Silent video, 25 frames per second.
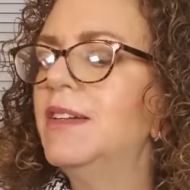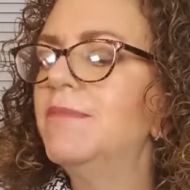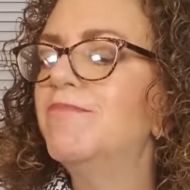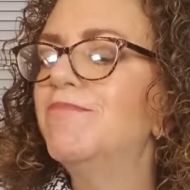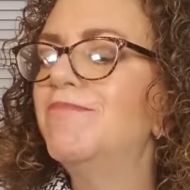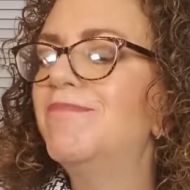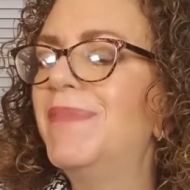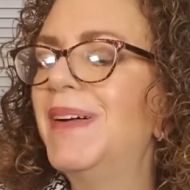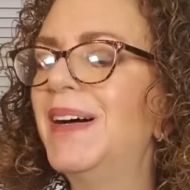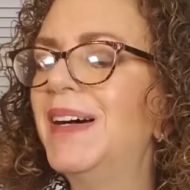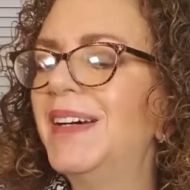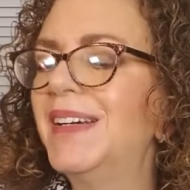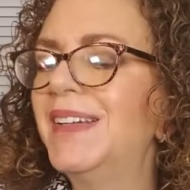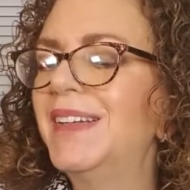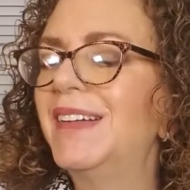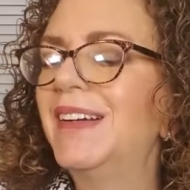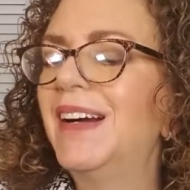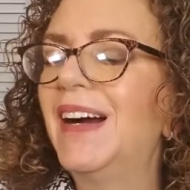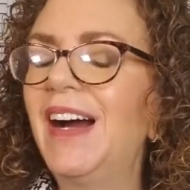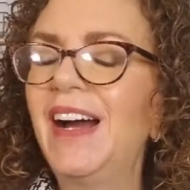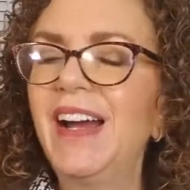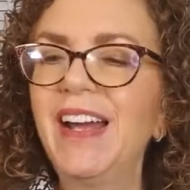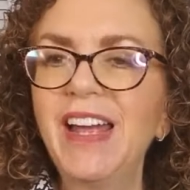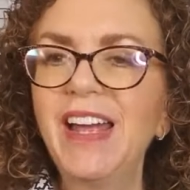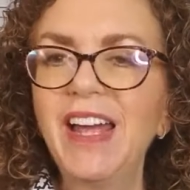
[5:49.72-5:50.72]
but
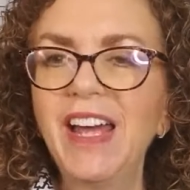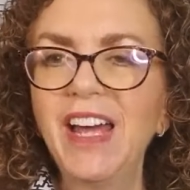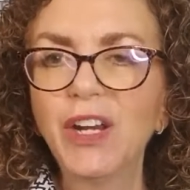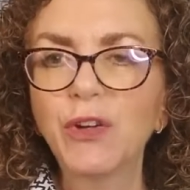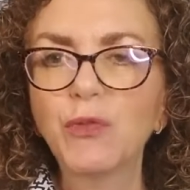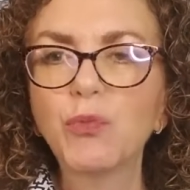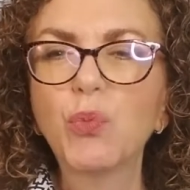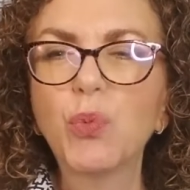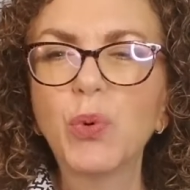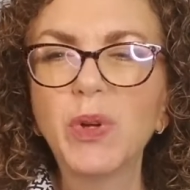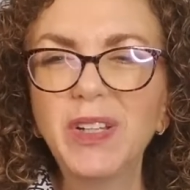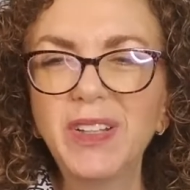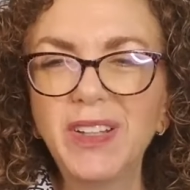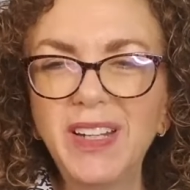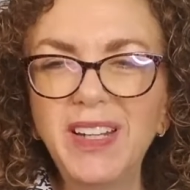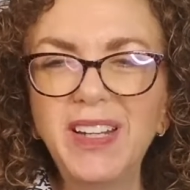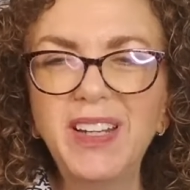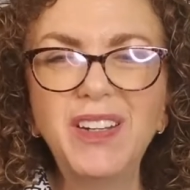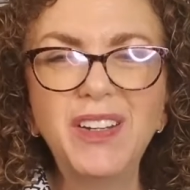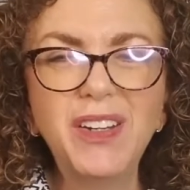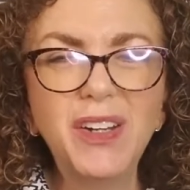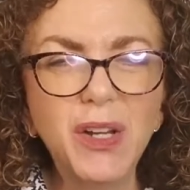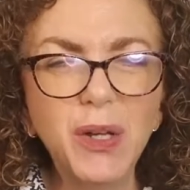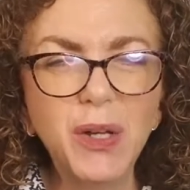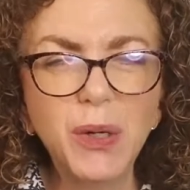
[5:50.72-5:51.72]
I had really
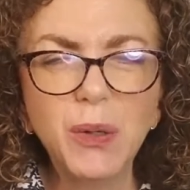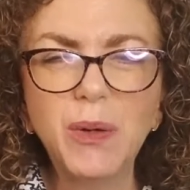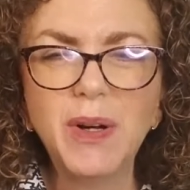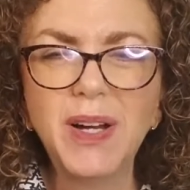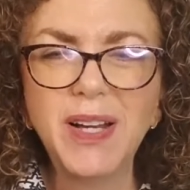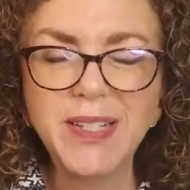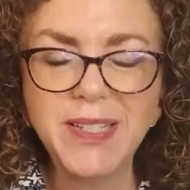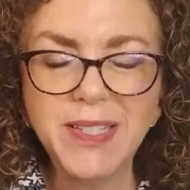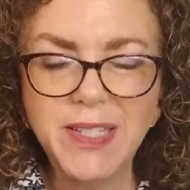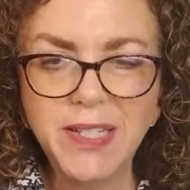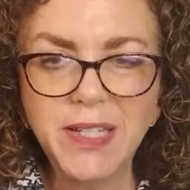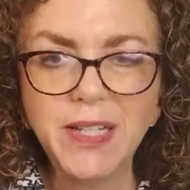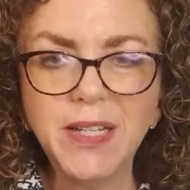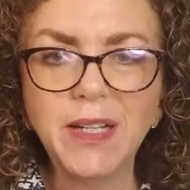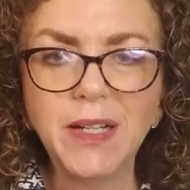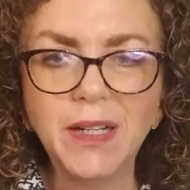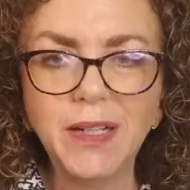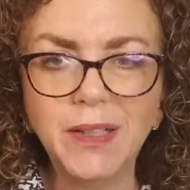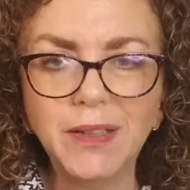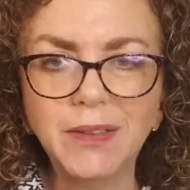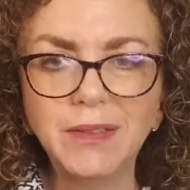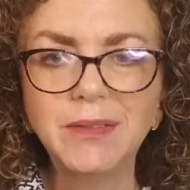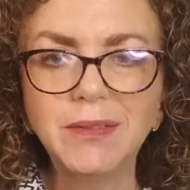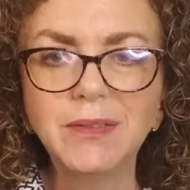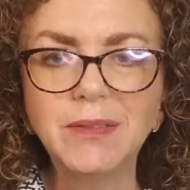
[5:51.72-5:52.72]
no
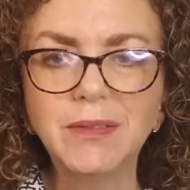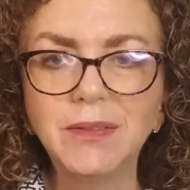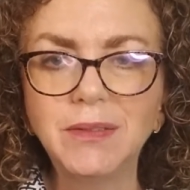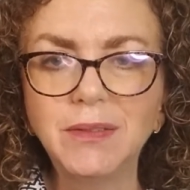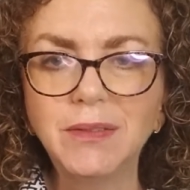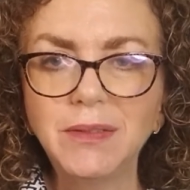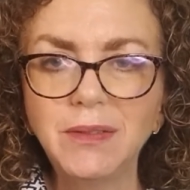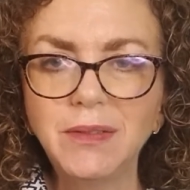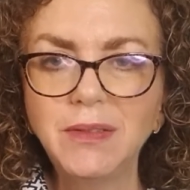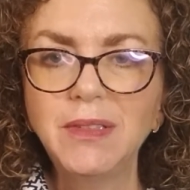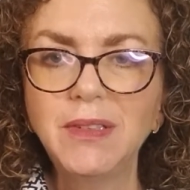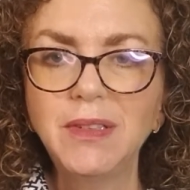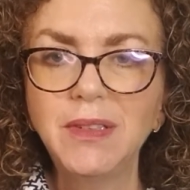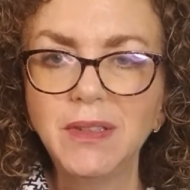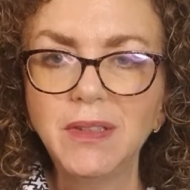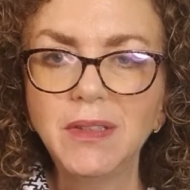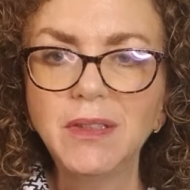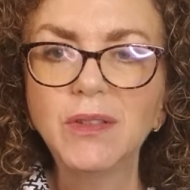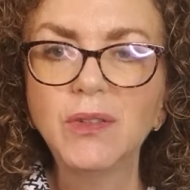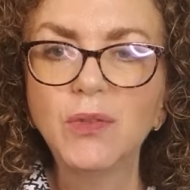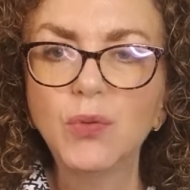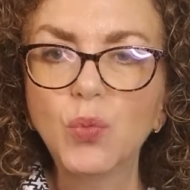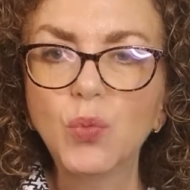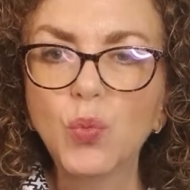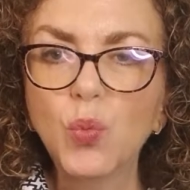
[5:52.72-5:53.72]
idea
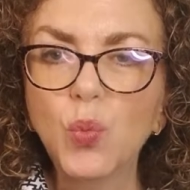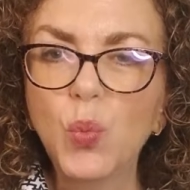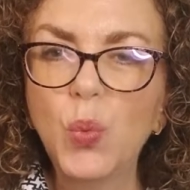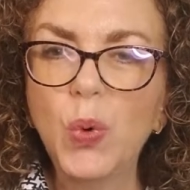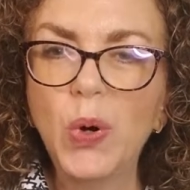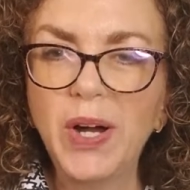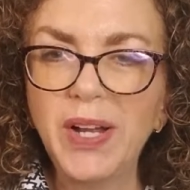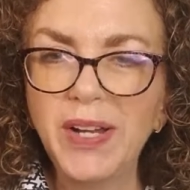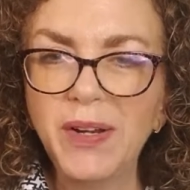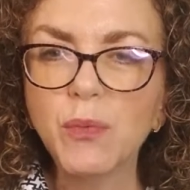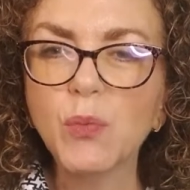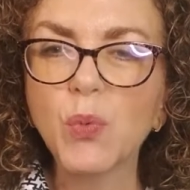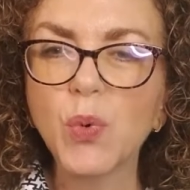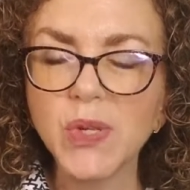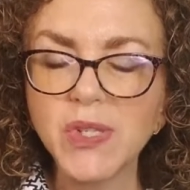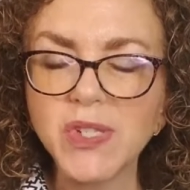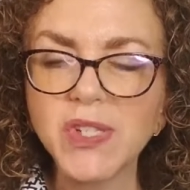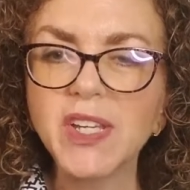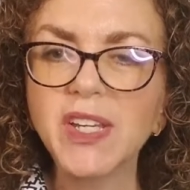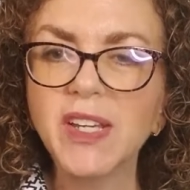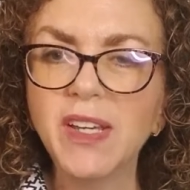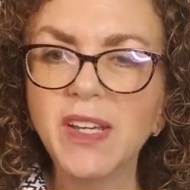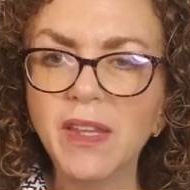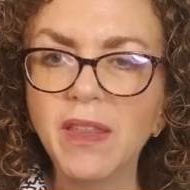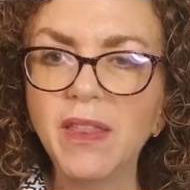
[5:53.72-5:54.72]
what was
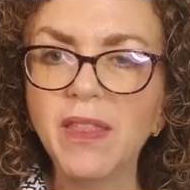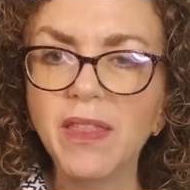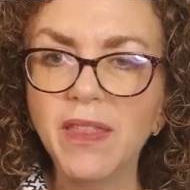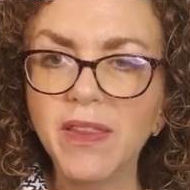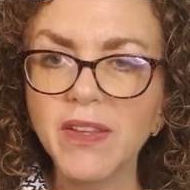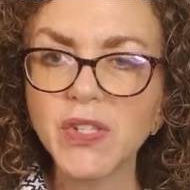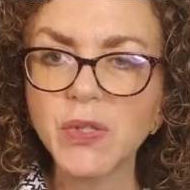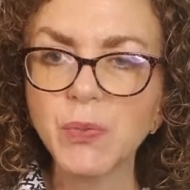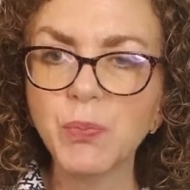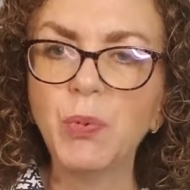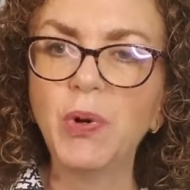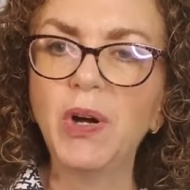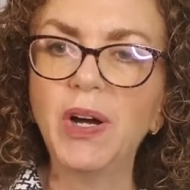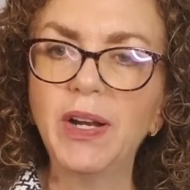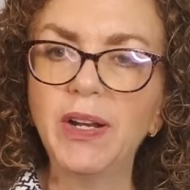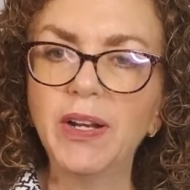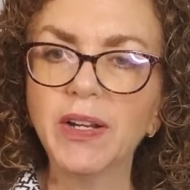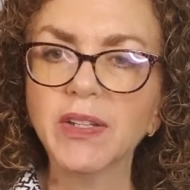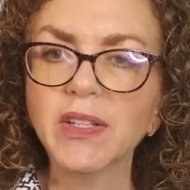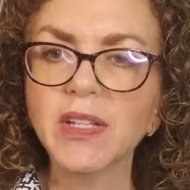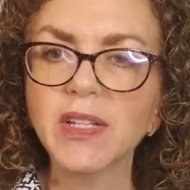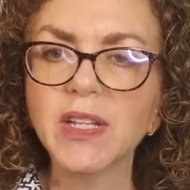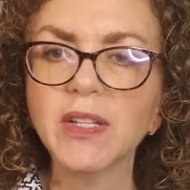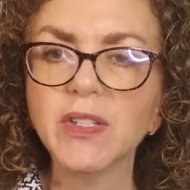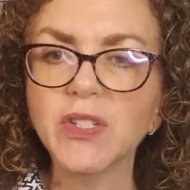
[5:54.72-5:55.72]
in this
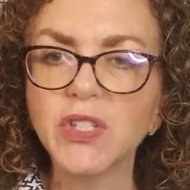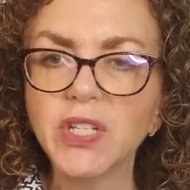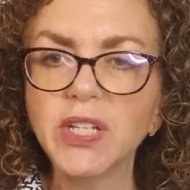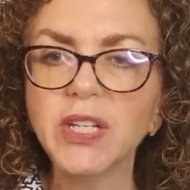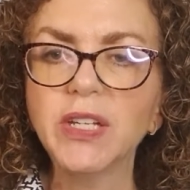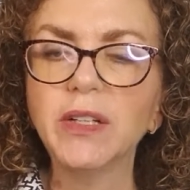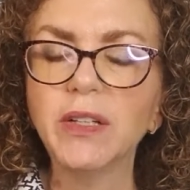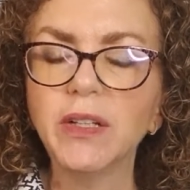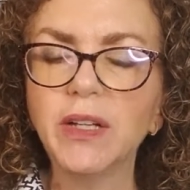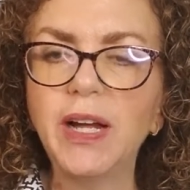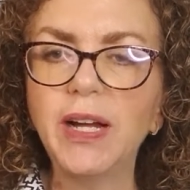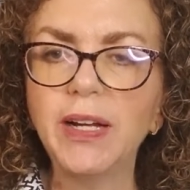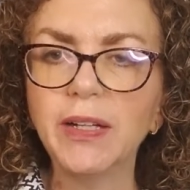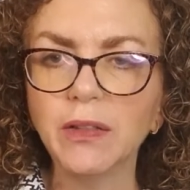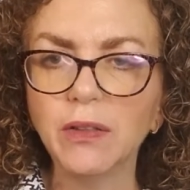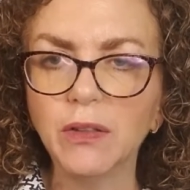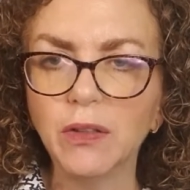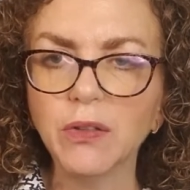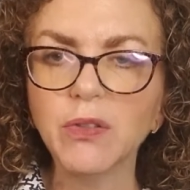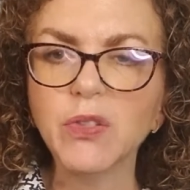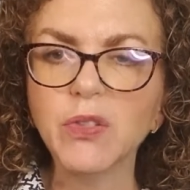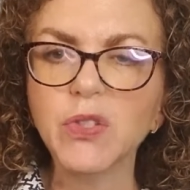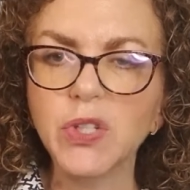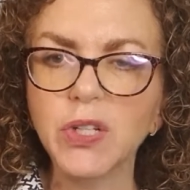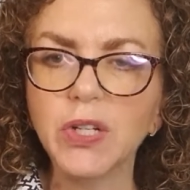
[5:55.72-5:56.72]
product until I
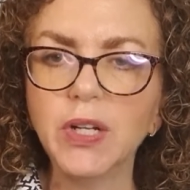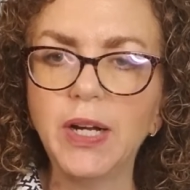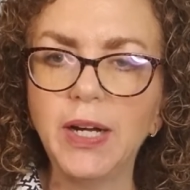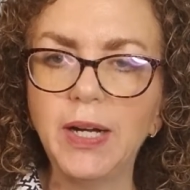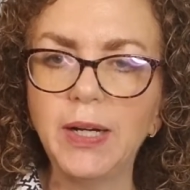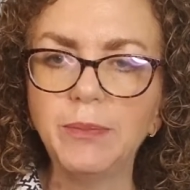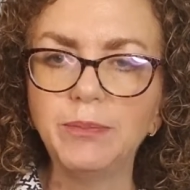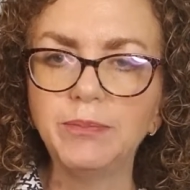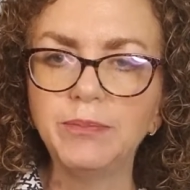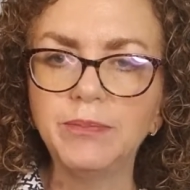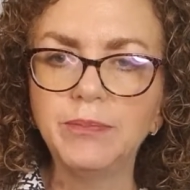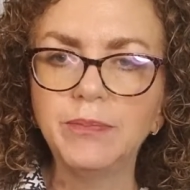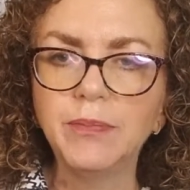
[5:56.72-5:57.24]
looked it up.